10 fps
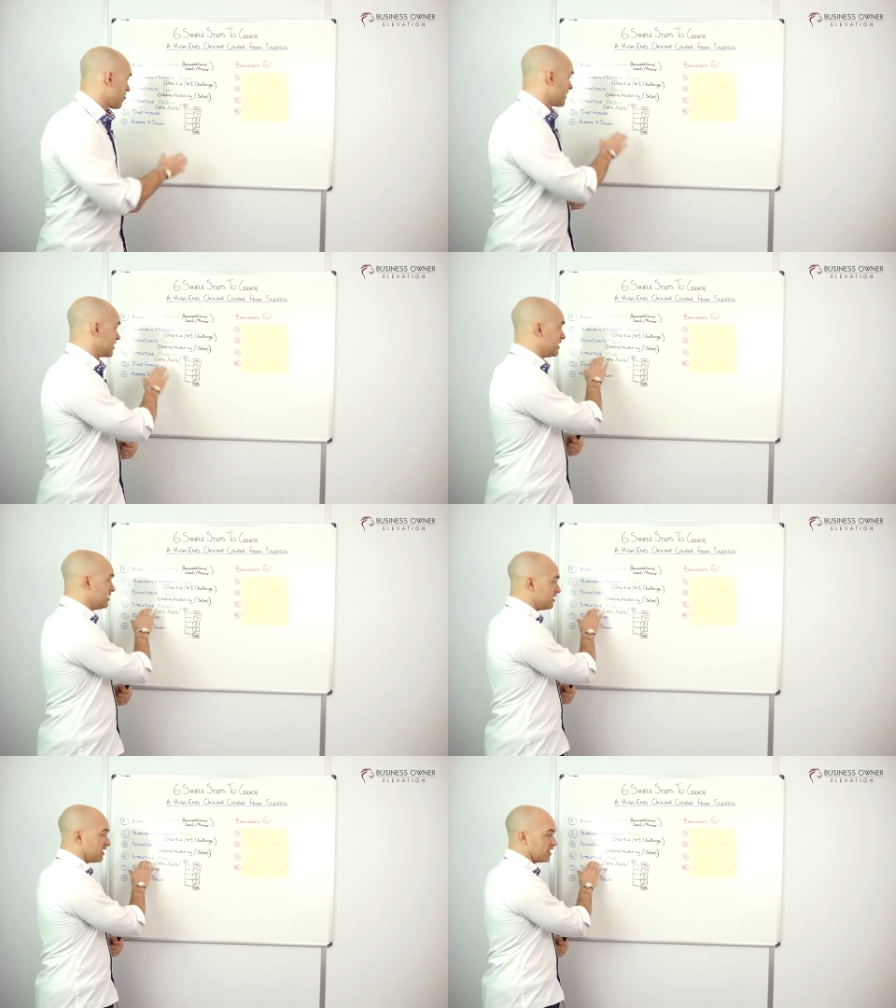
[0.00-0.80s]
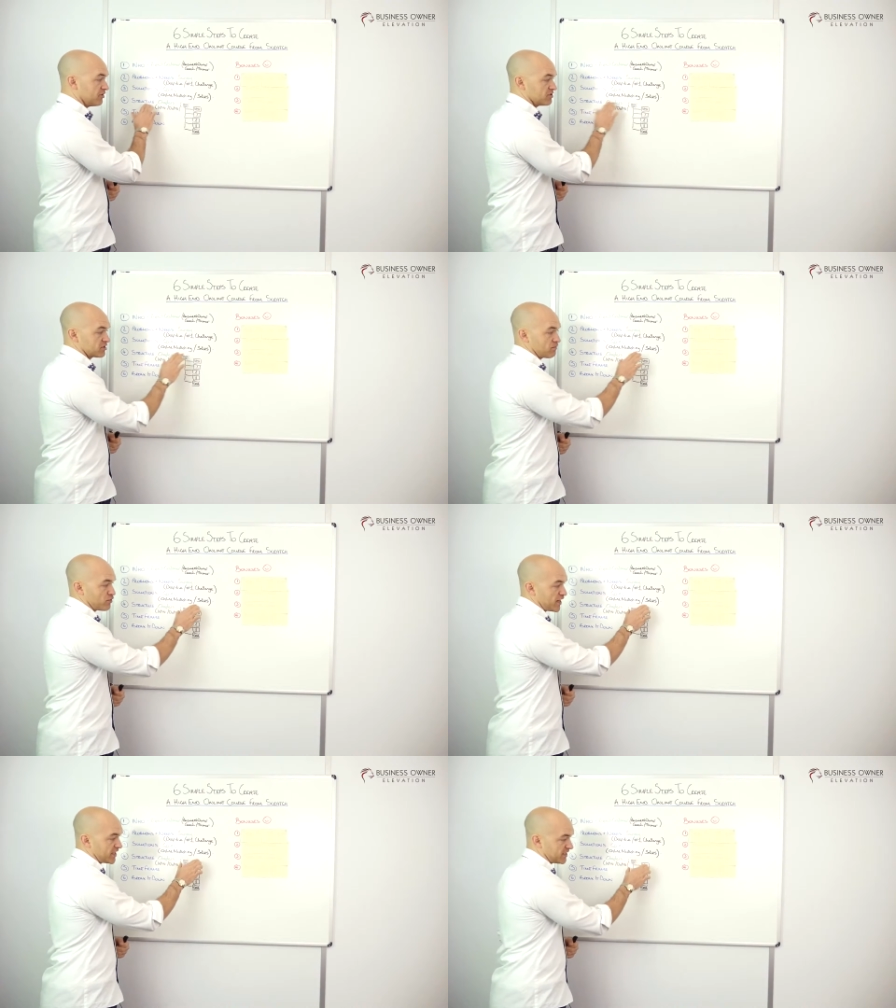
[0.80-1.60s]
The key thing here is to
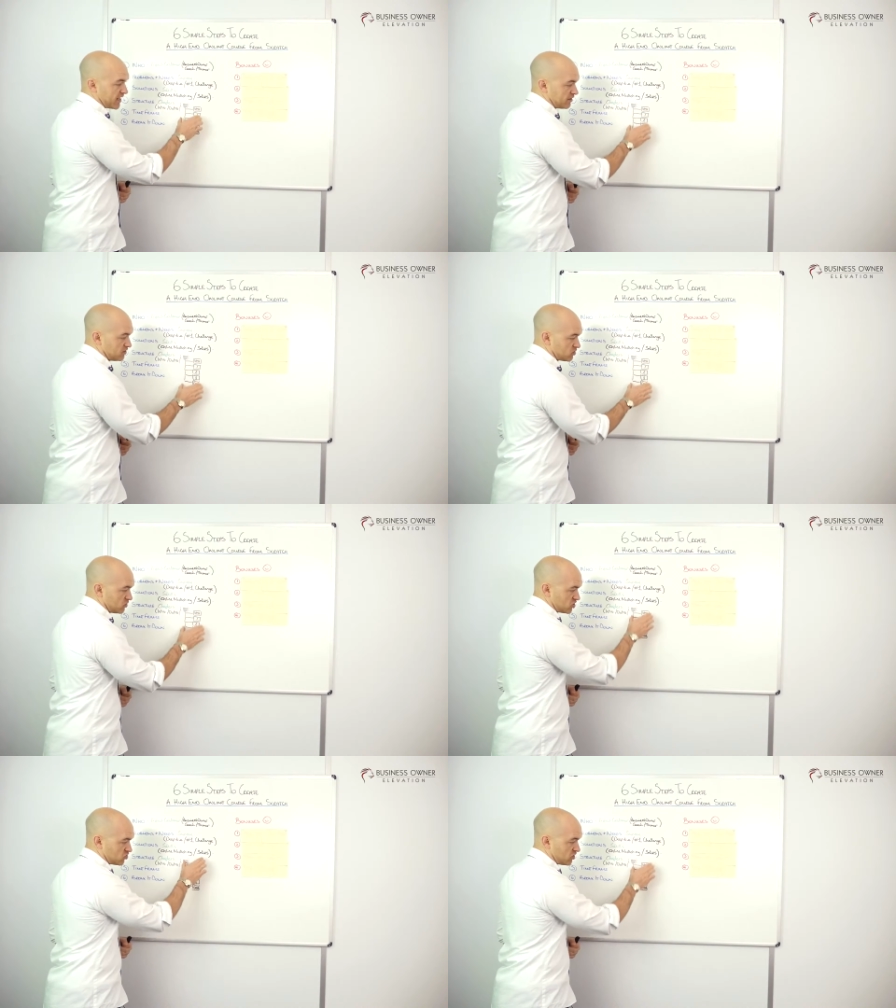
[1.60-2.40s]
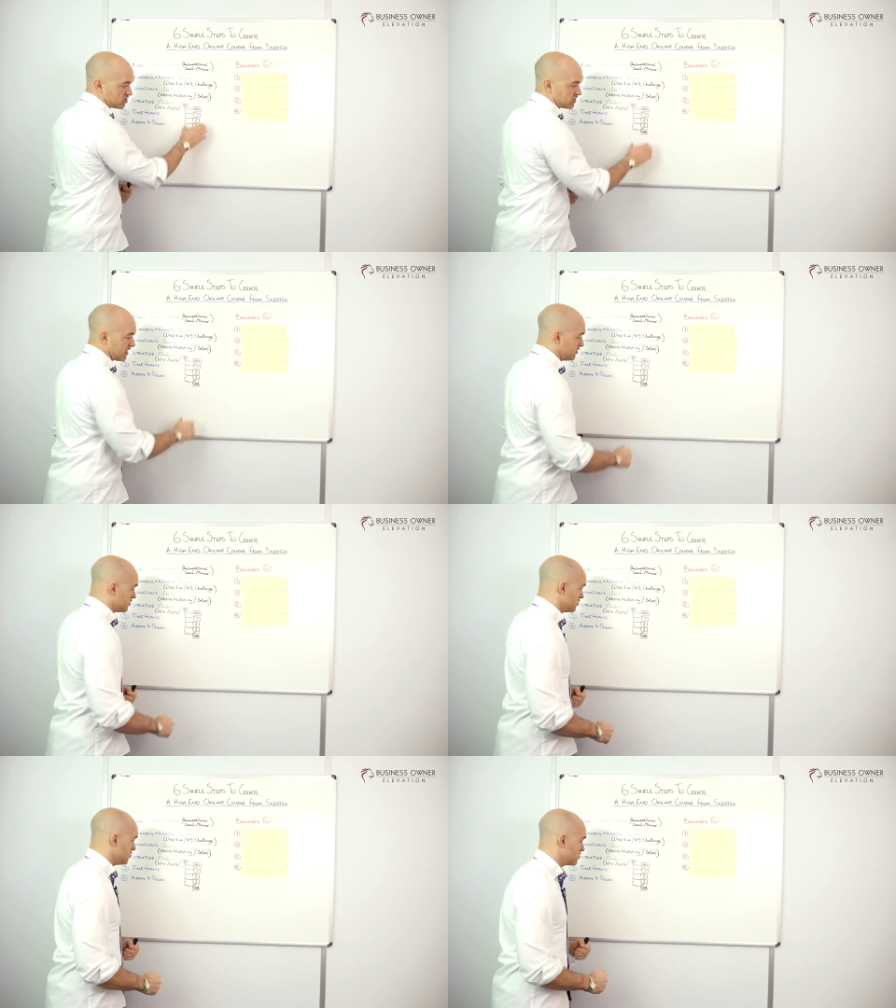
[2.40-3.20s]
break it down into a structure that you
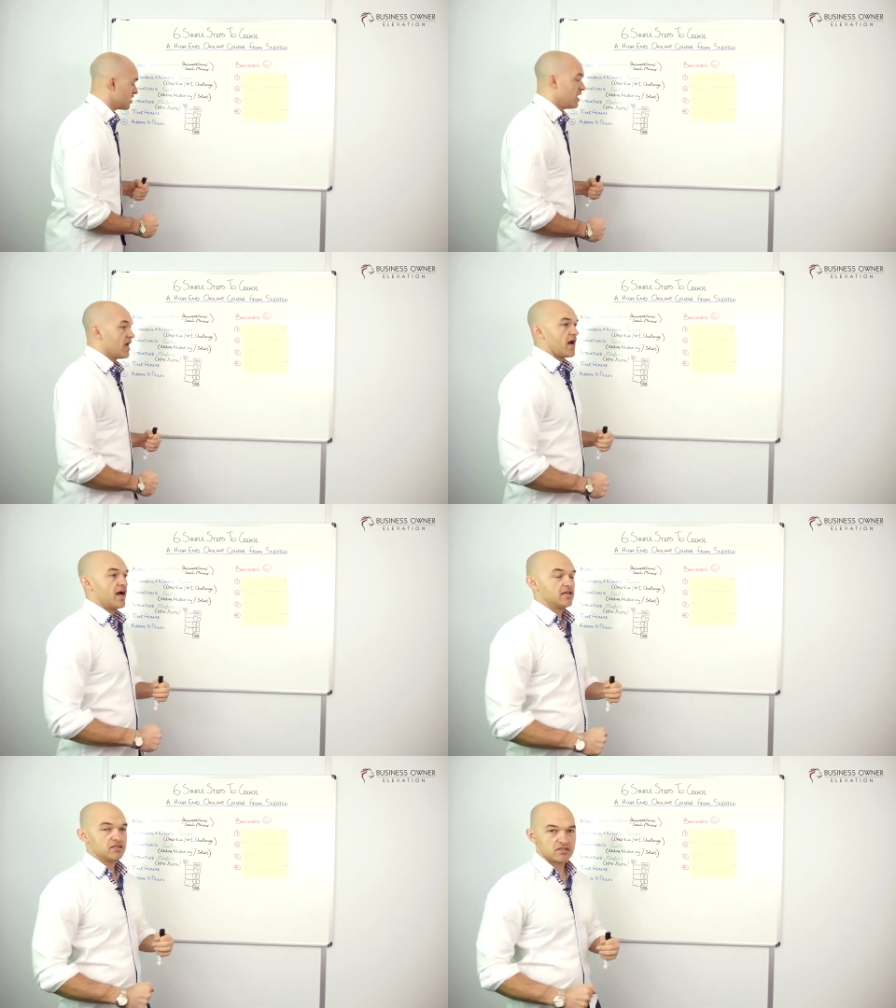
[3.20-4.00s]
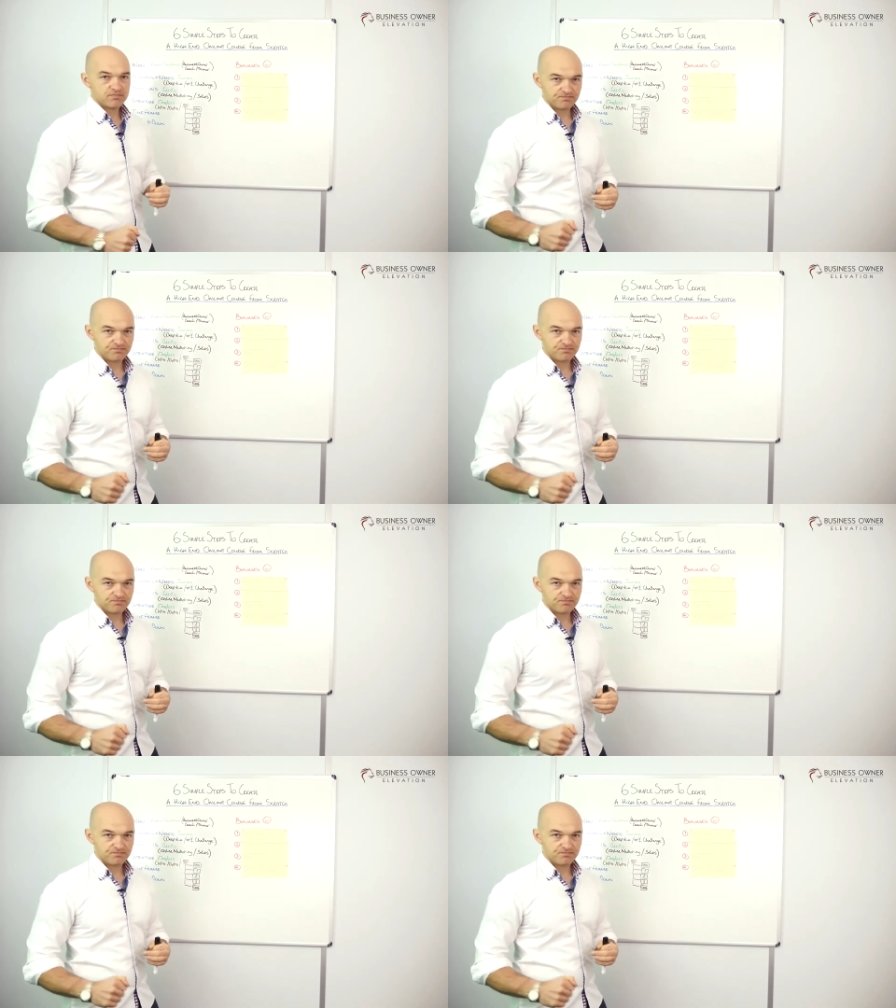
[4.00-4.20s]
can use, and